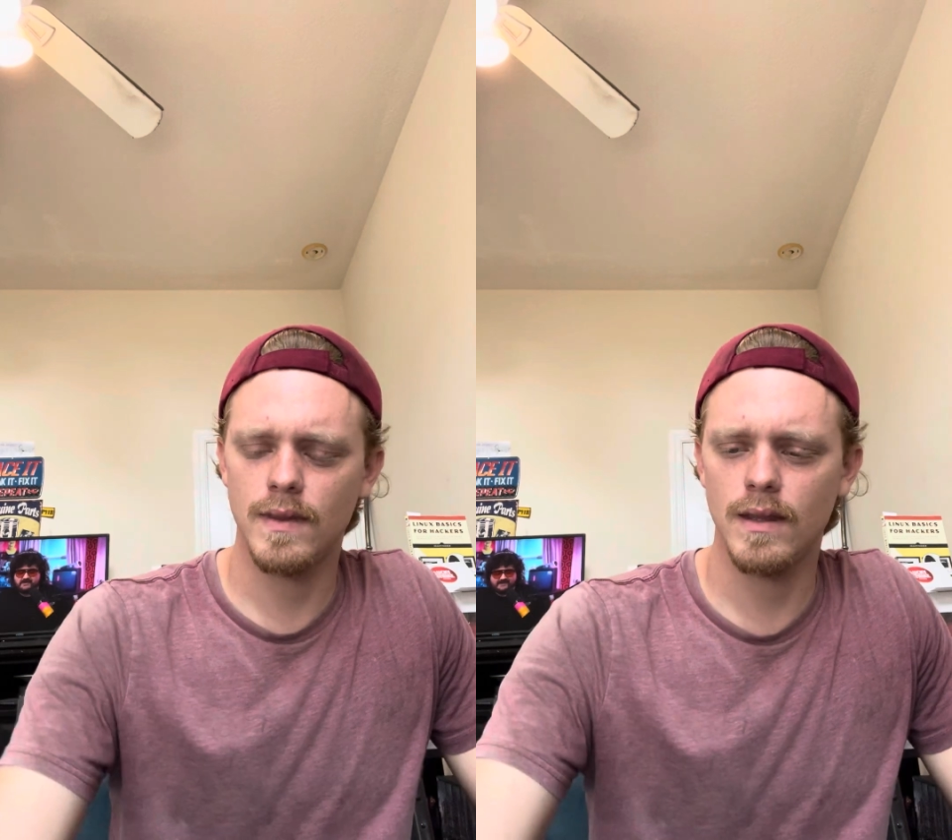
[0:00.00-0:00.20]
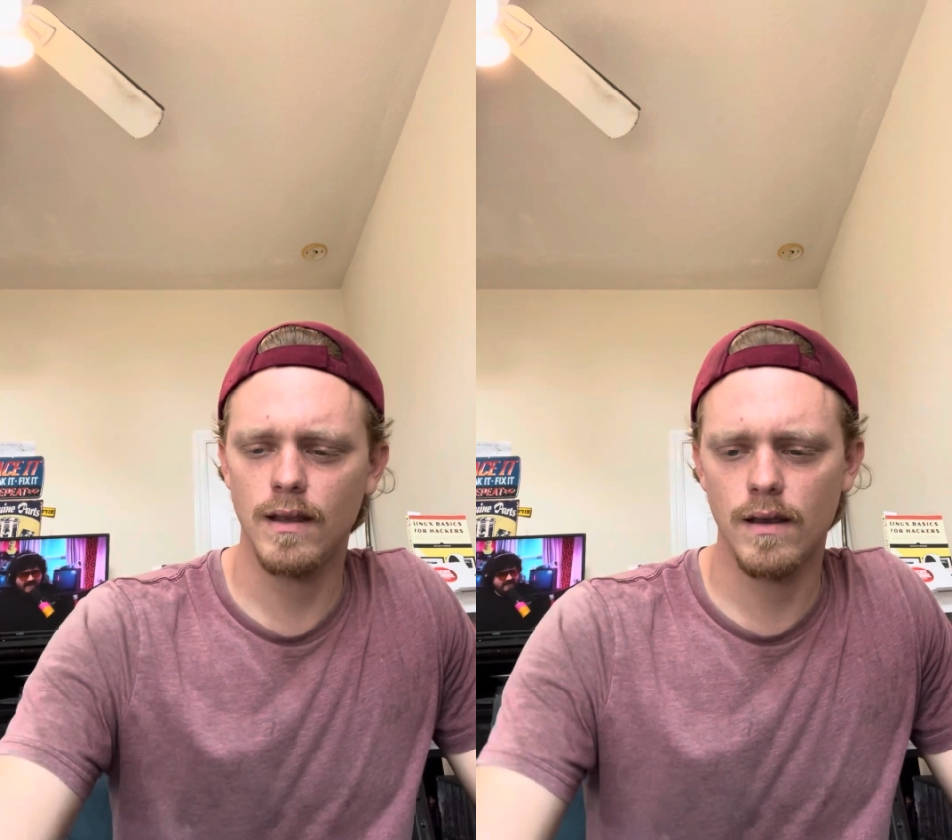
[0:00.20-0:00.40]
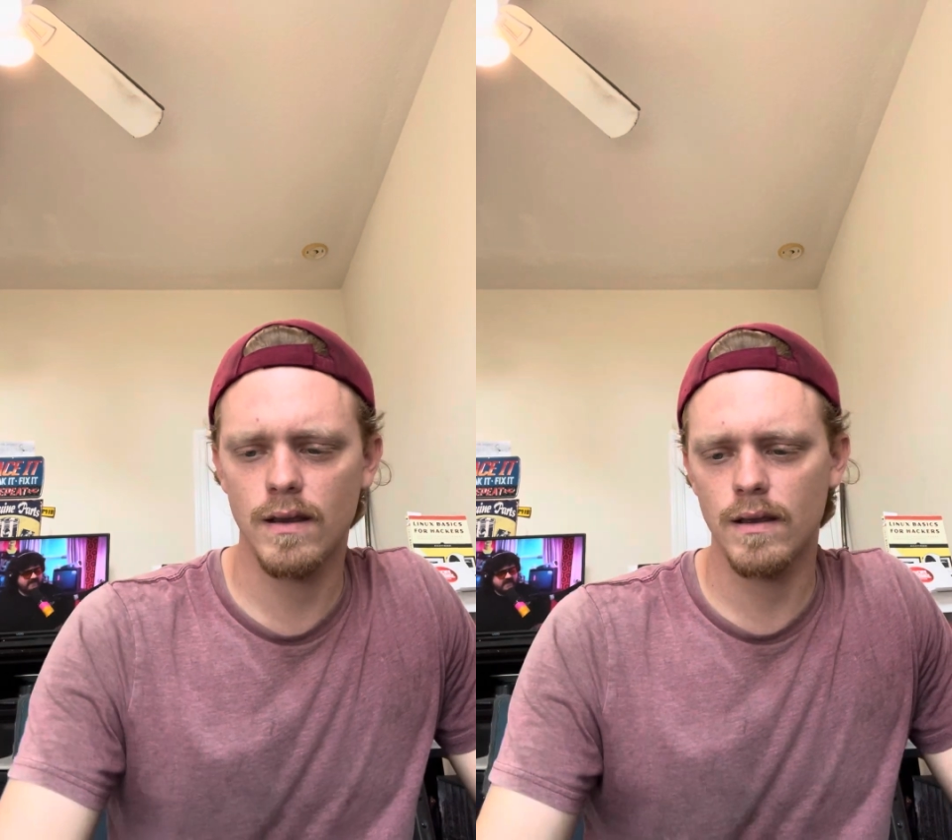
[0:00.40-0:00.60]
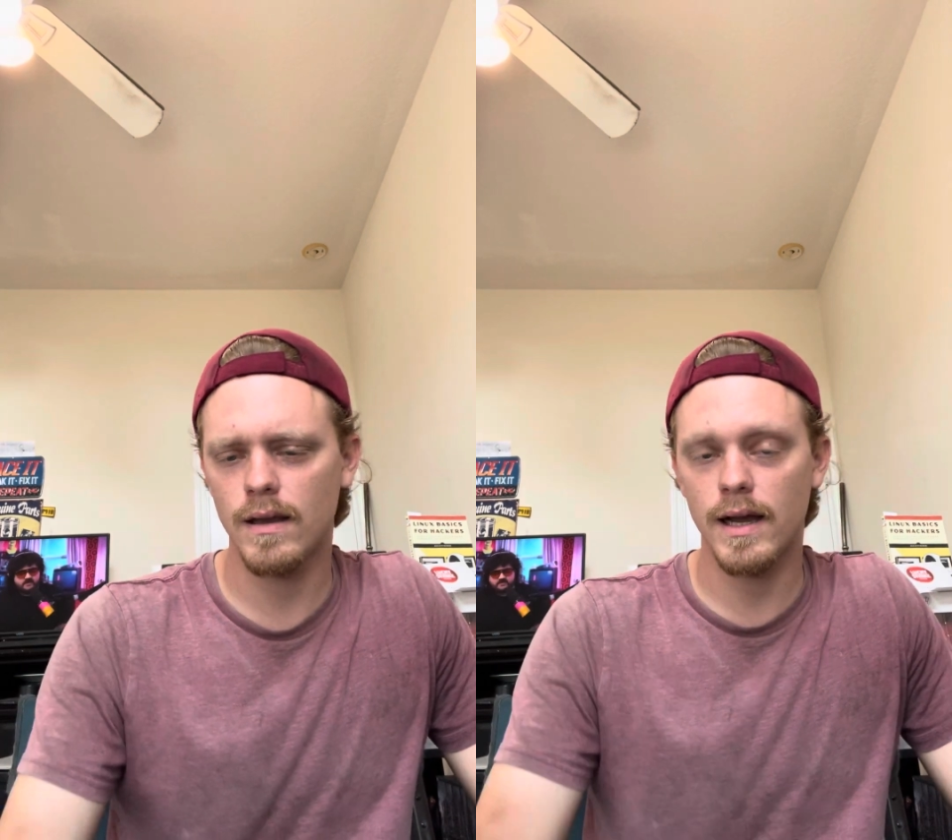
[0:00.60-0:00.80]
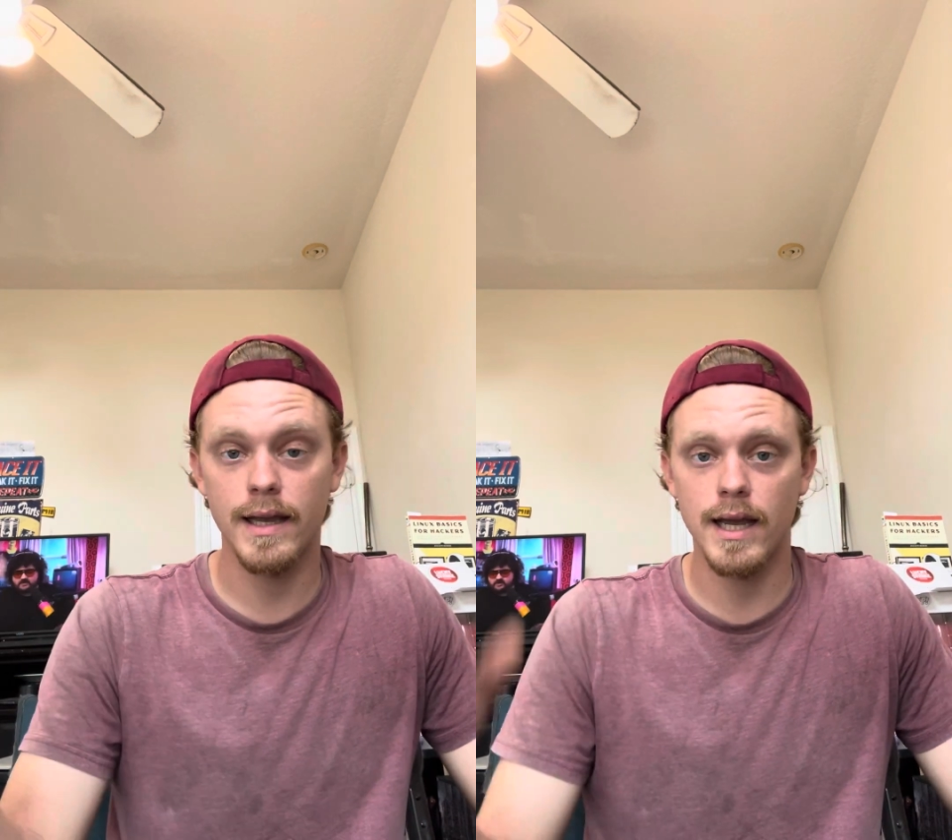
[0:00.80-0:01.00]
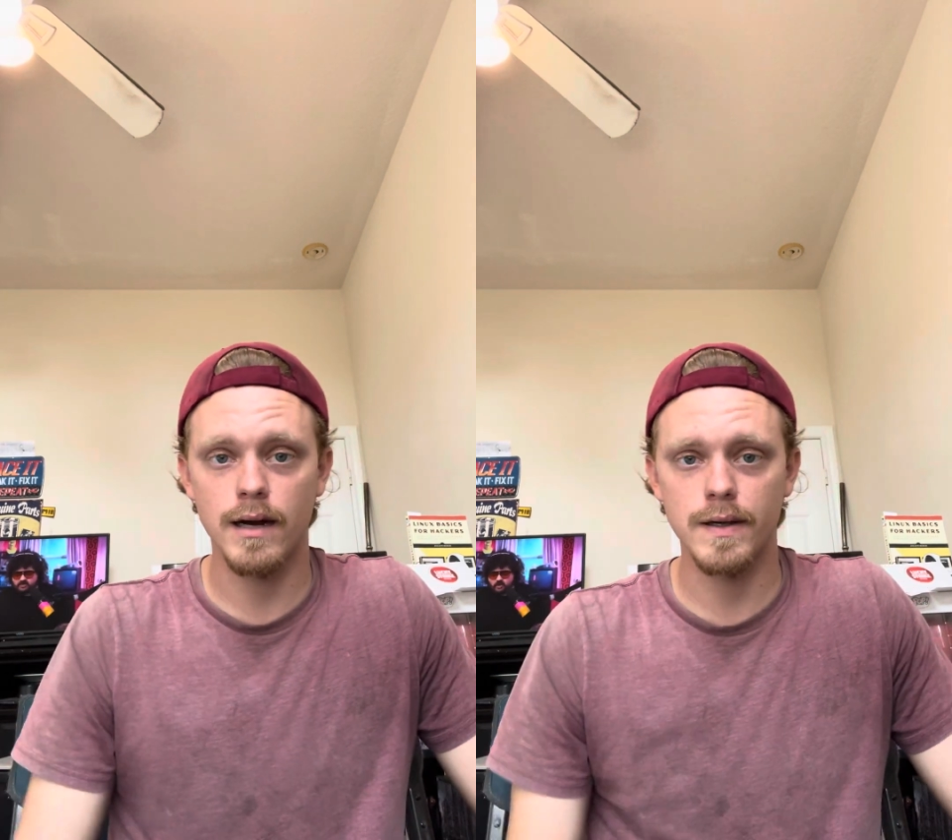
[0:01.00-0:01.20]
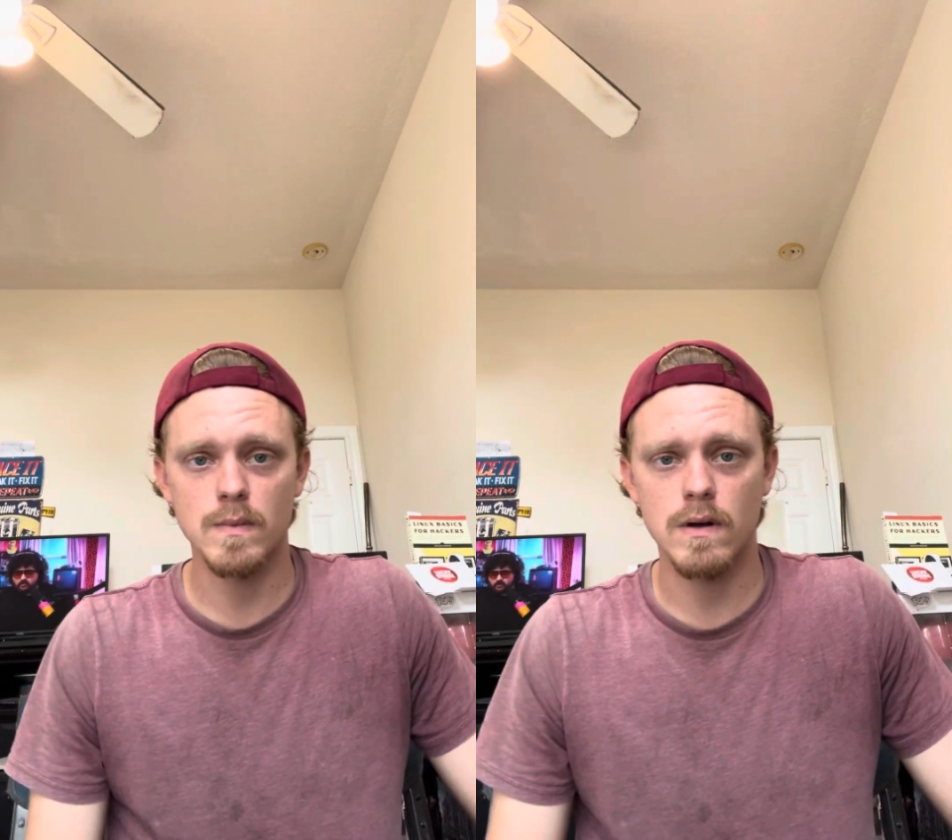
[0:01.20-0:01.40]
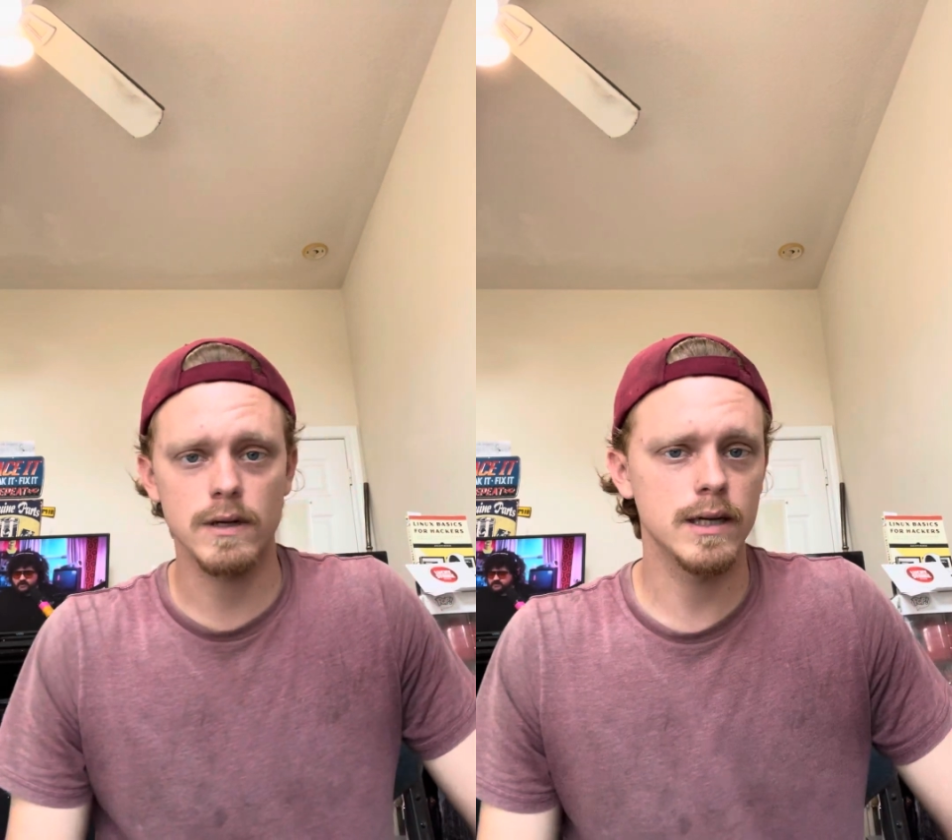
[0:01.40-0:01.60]
I carry
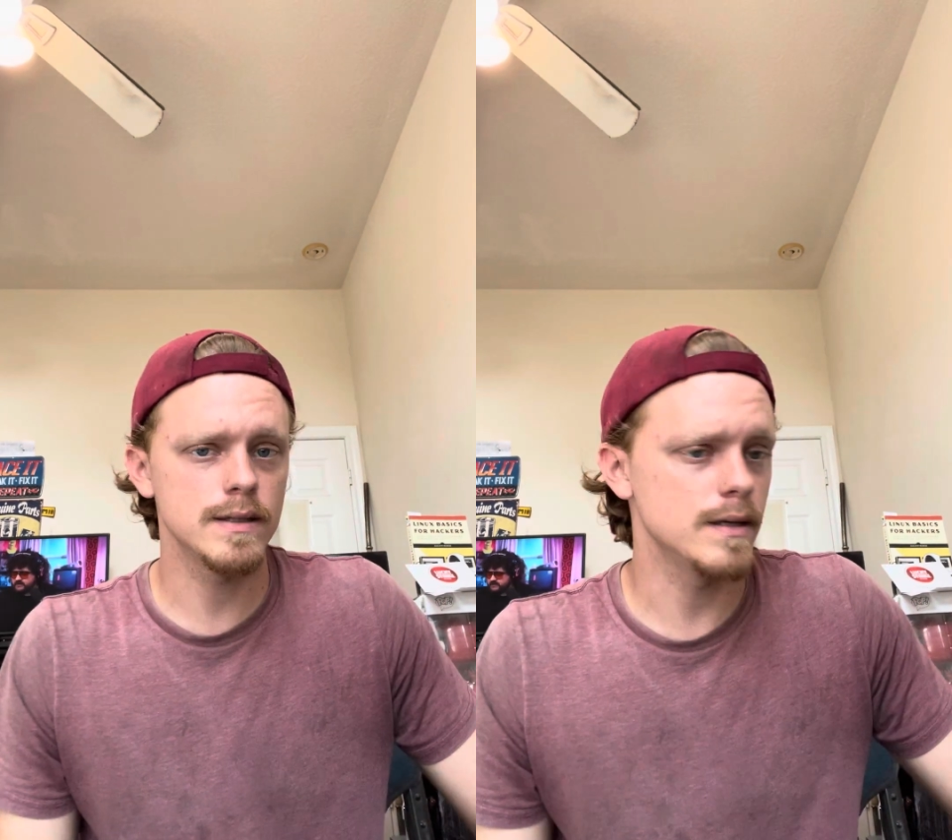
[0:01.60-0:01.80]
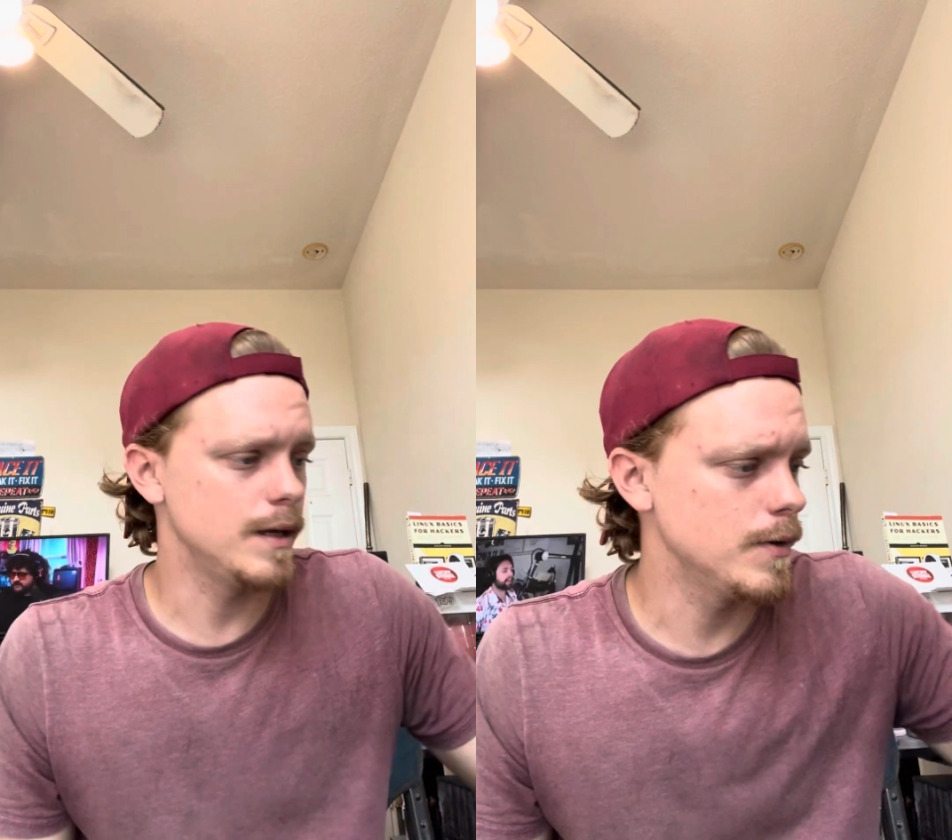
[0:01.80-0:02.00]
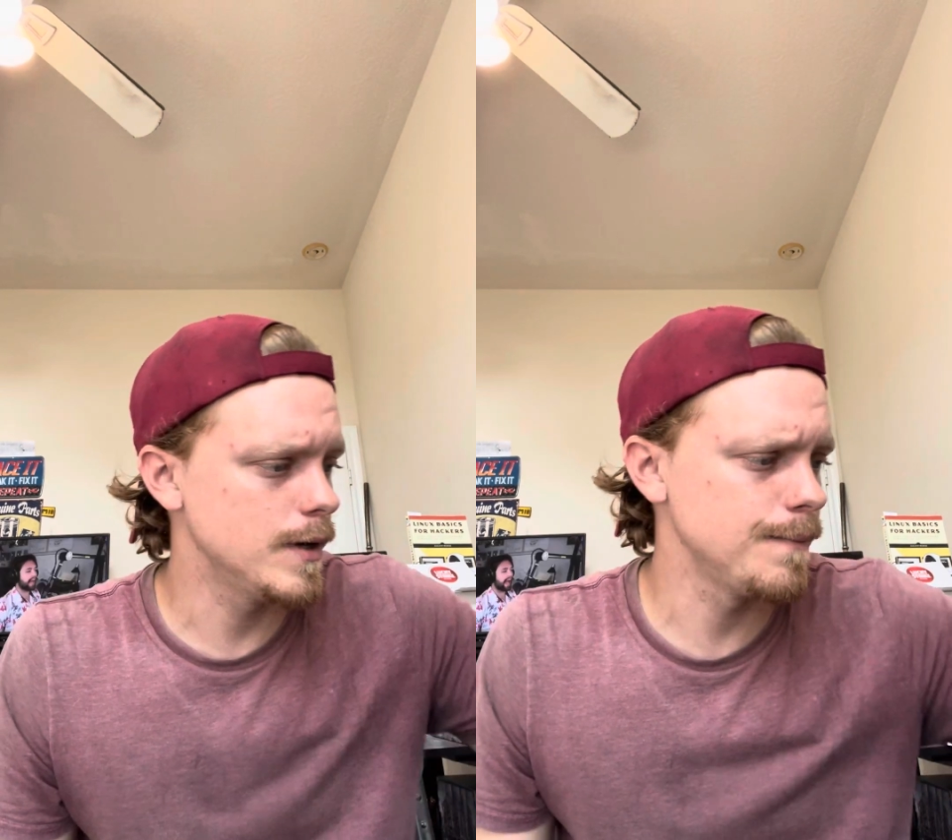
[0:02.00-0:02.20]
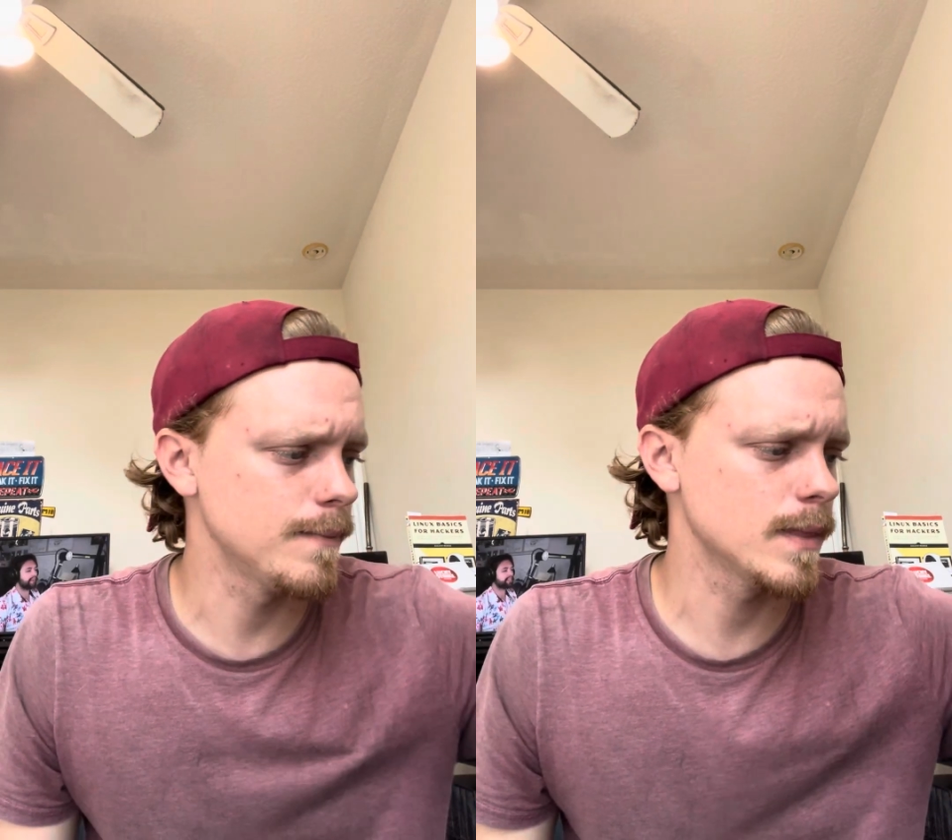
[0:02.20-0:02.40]
small guns anyway.